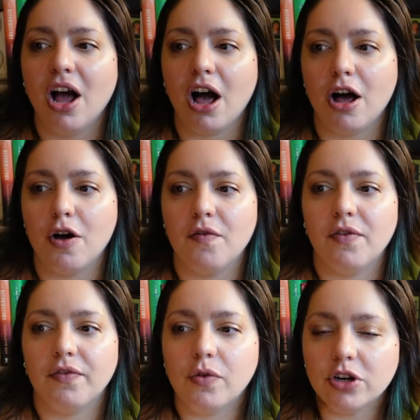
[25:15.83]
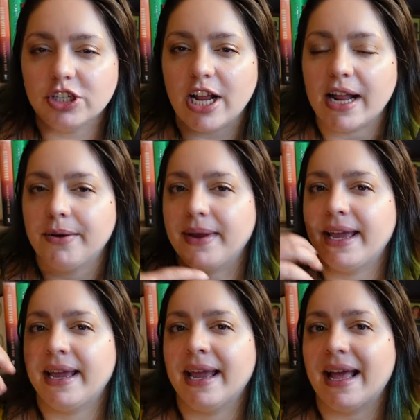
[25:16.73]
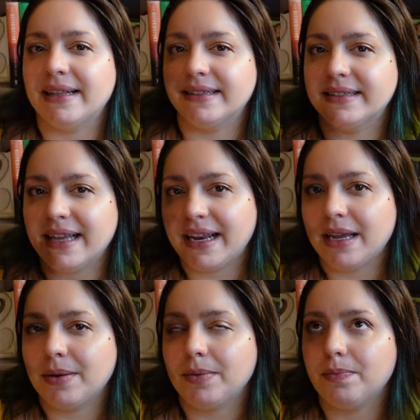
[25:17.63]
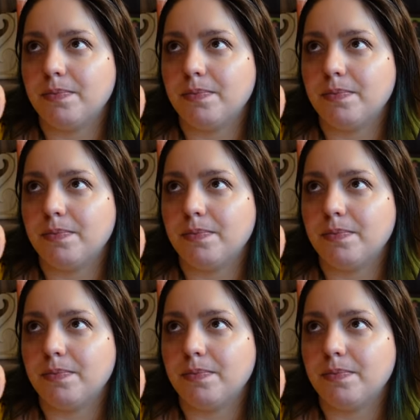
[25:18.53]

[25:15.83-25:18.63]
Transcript: of foreshadowing and setting